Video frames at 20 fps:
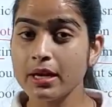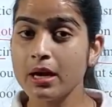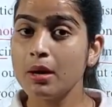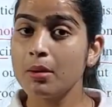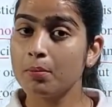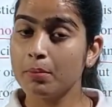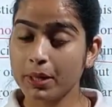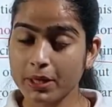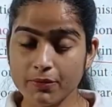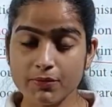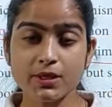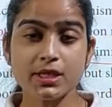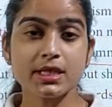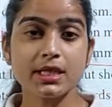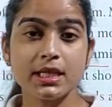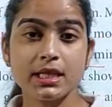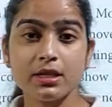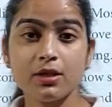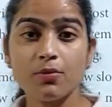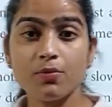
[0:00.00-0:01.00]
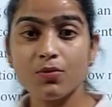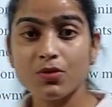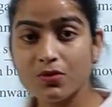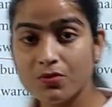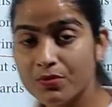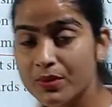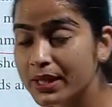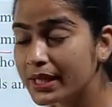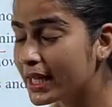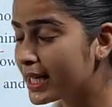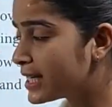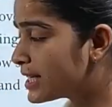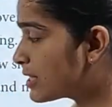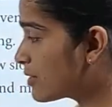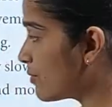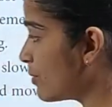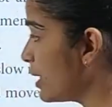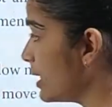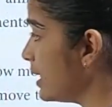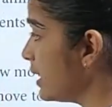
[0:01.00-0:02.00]
But we see the movement as
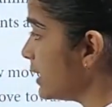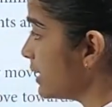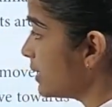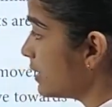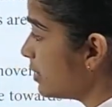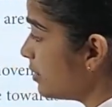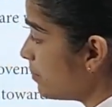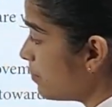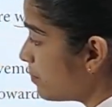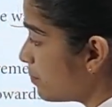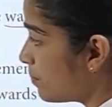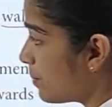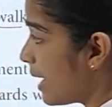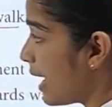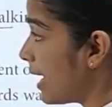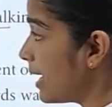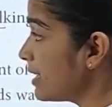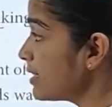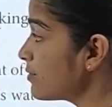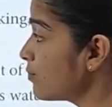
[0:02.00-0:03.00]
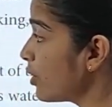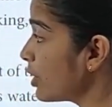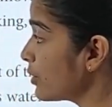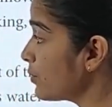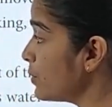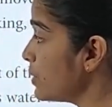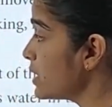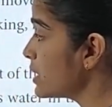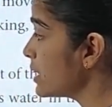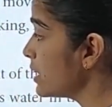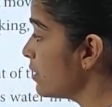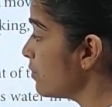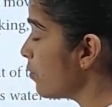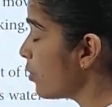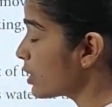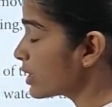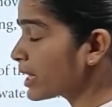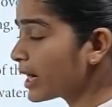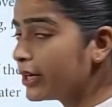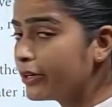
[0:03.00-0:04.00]
well in the plants. What we see, what
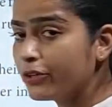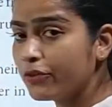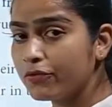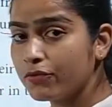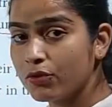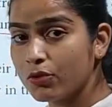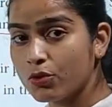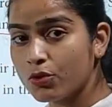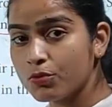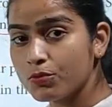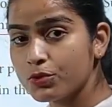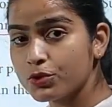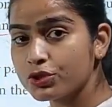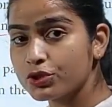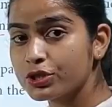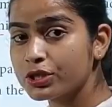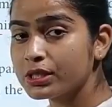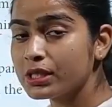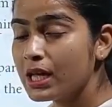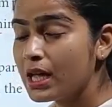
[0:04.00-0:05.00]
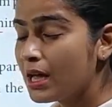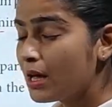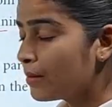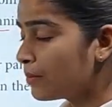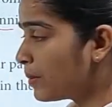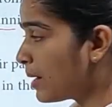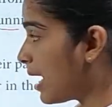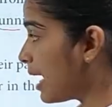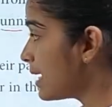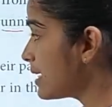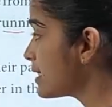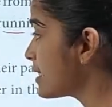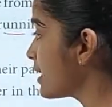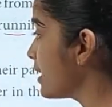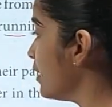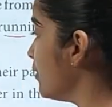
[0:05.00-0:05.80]
kind of locomotion plants have?